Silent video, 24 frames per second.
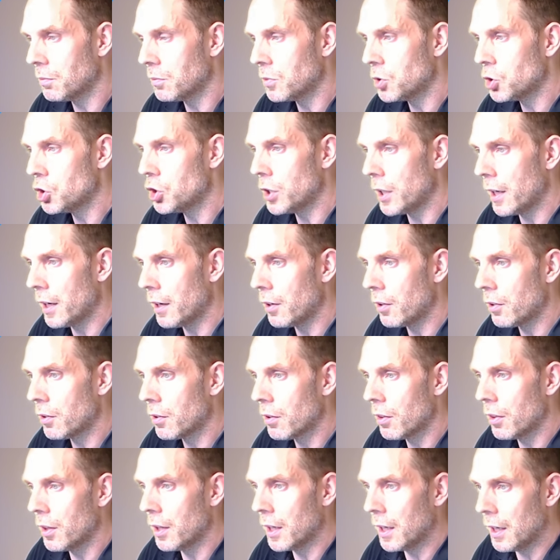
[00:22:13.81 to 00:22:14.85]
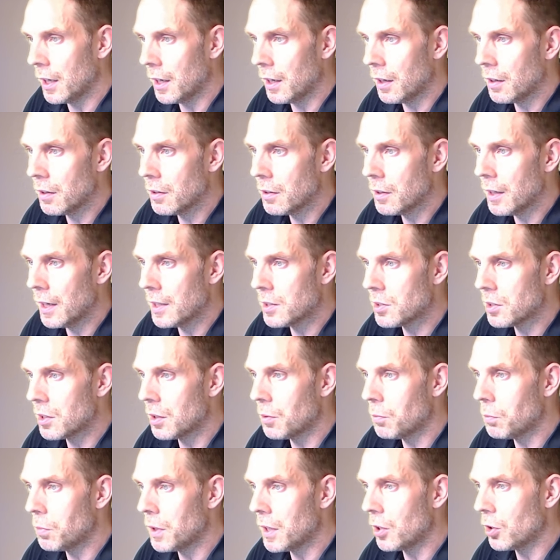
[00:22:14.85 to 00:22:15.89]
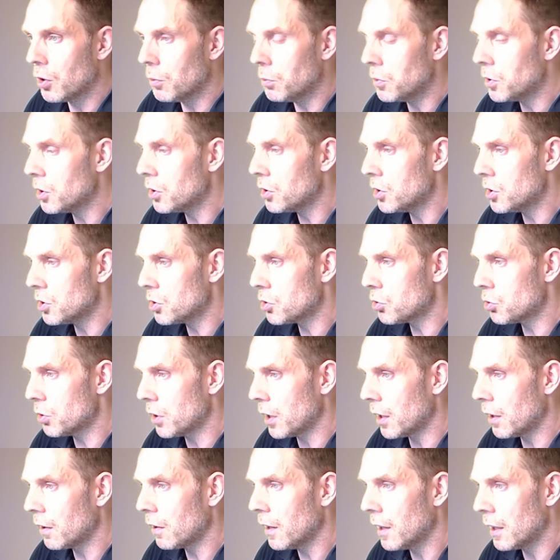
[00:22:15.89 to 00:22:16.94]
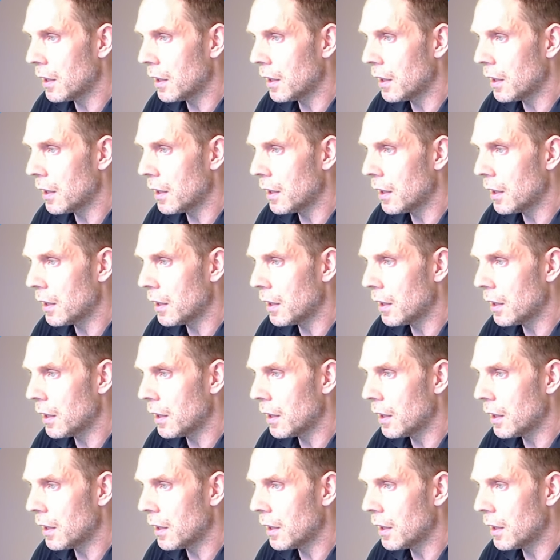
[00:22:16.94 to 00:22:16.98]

share the SNMP community string,